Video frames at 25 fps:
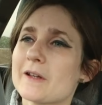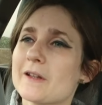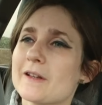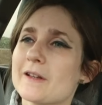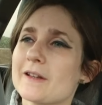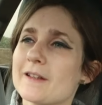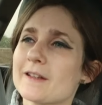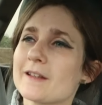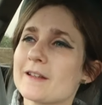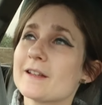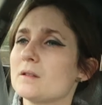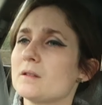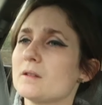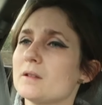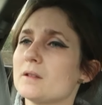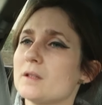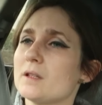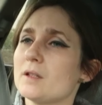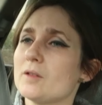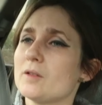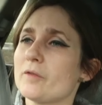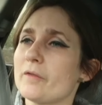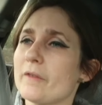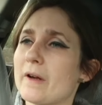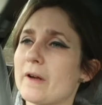
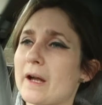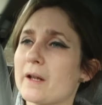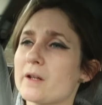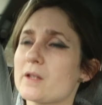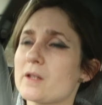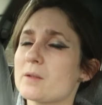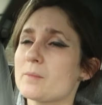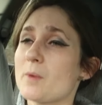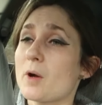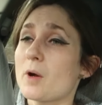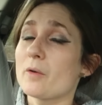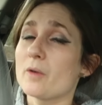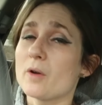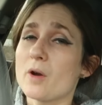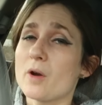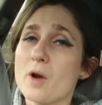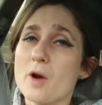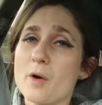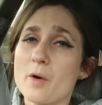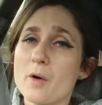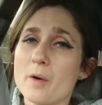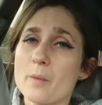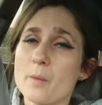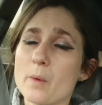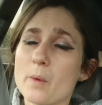In fact,
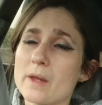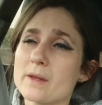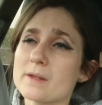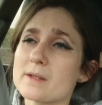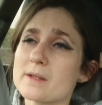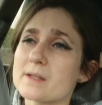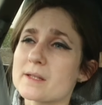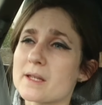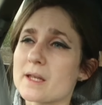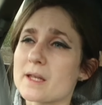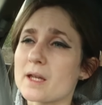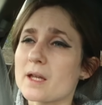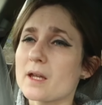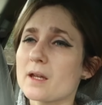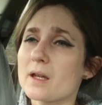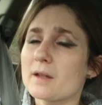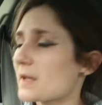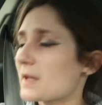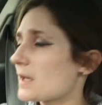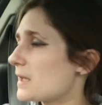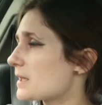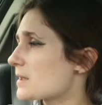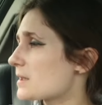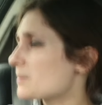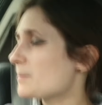tomorrow on Wednesday
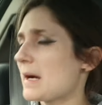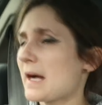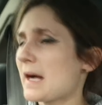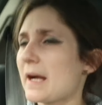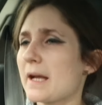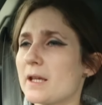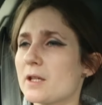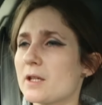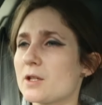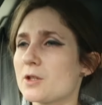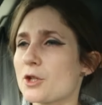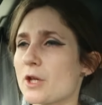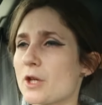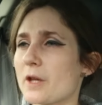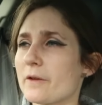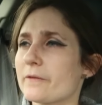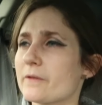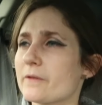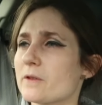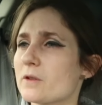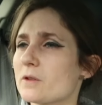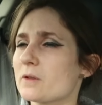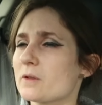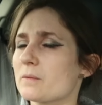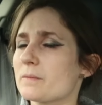it's my
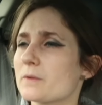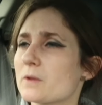shift